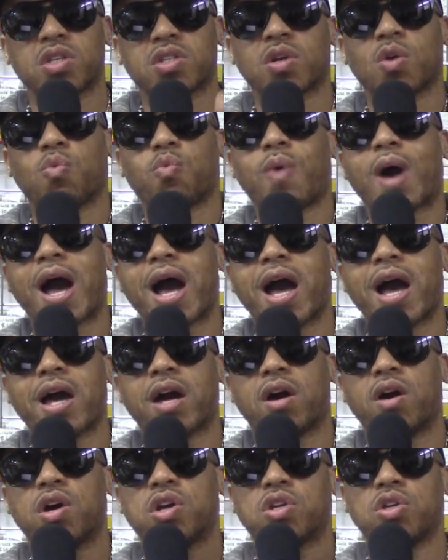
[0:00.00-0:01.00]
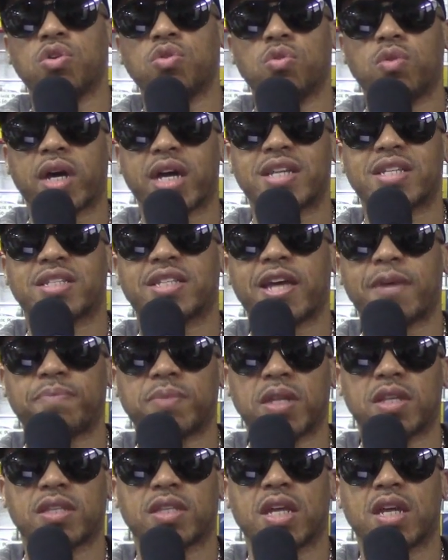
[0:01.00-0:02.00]
So why are you
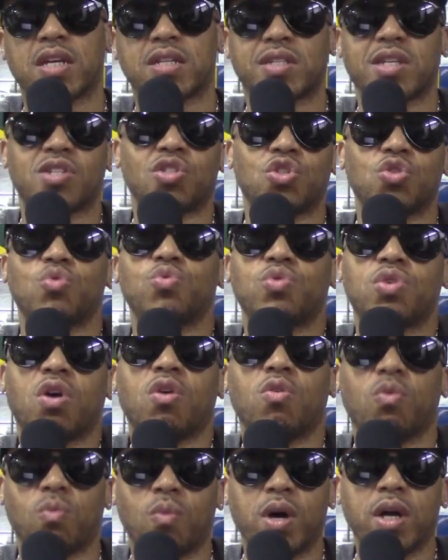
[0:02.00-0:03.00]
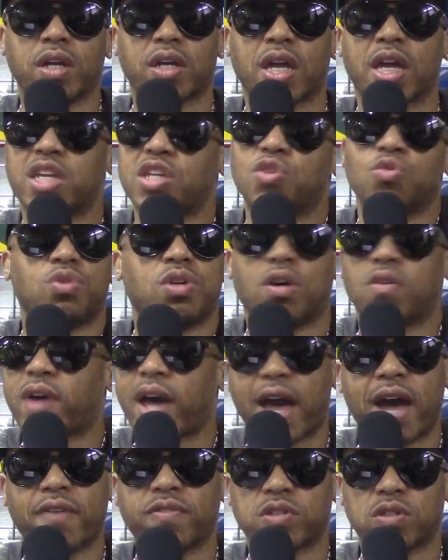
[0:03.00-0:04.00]
accepting things that you don't want and you don't
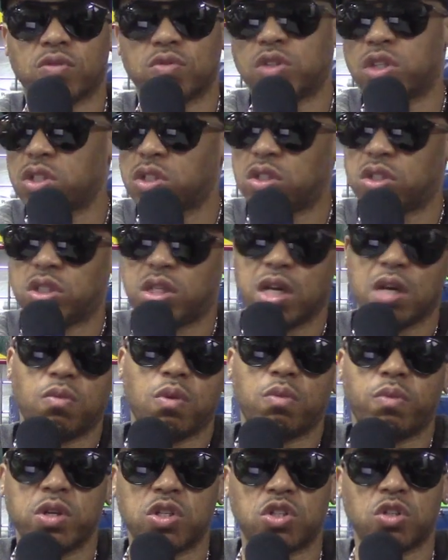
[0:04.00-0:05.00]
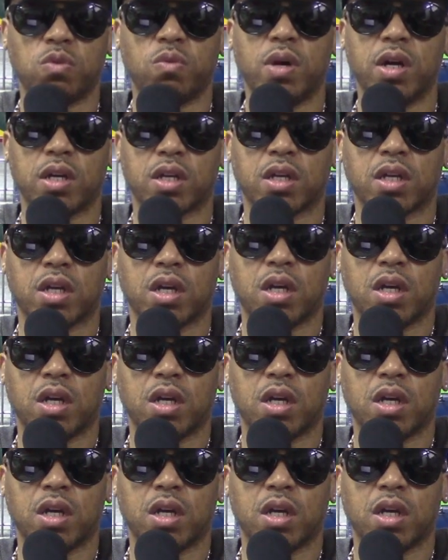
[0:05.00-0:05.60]
have to? Just deal with what you want.